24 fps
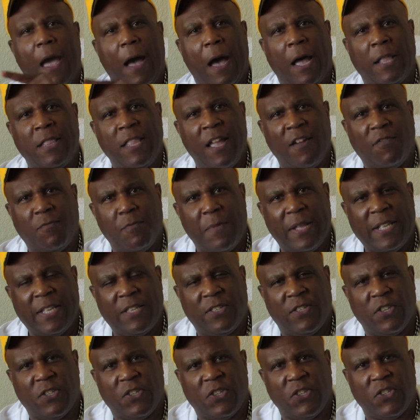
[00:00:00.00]
enough money
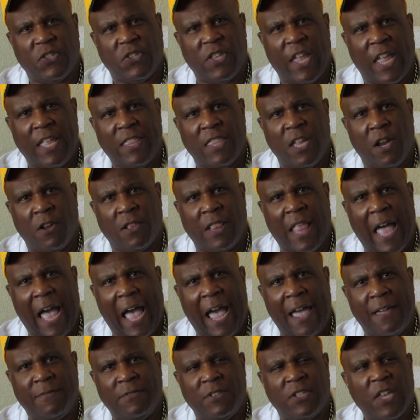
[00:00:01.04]
to sustain their
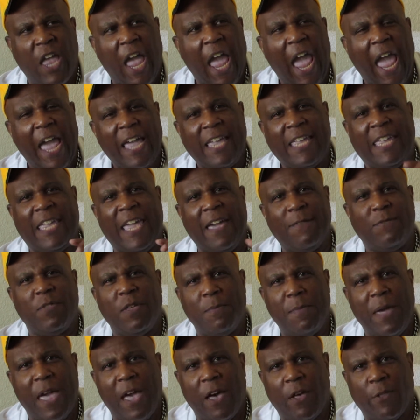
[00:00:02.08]
lives, give
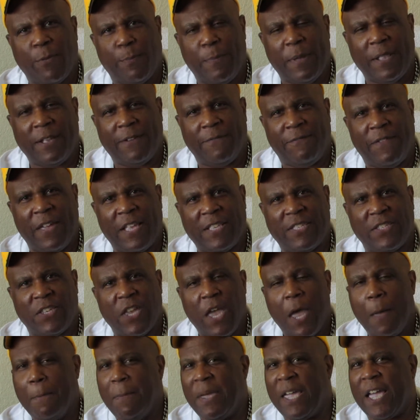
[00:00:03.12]
them health benefits,
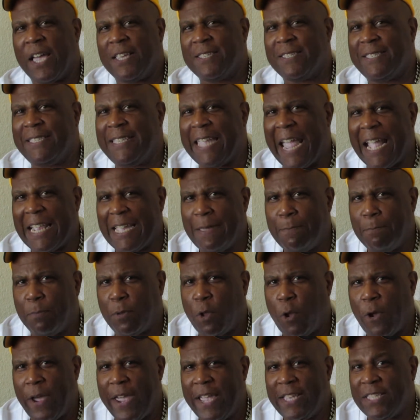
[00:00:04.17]
because dead
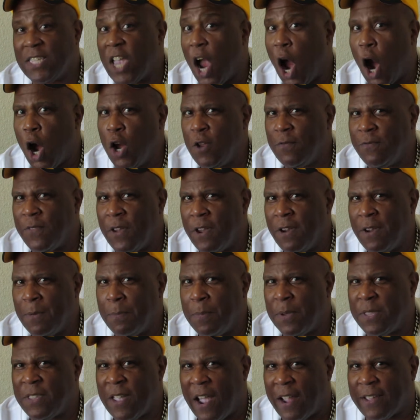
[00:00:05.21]
employees aren't very
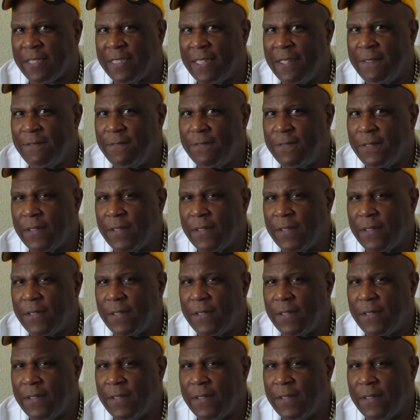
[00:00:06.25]
productive,